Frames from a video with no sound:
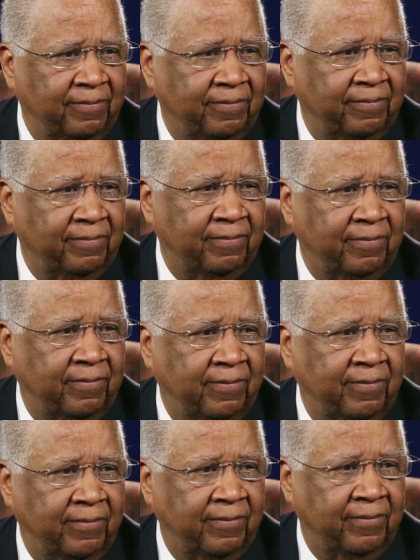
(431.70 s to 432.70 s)

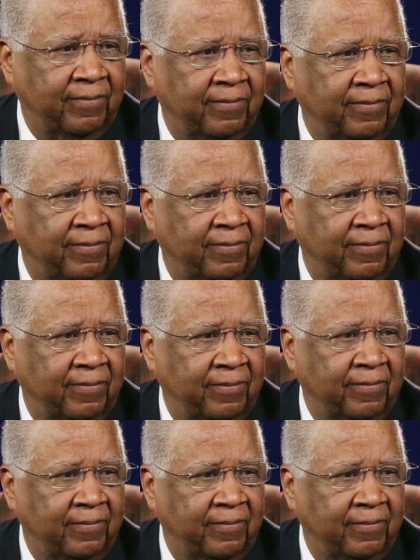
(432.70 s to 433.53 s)
[no speech]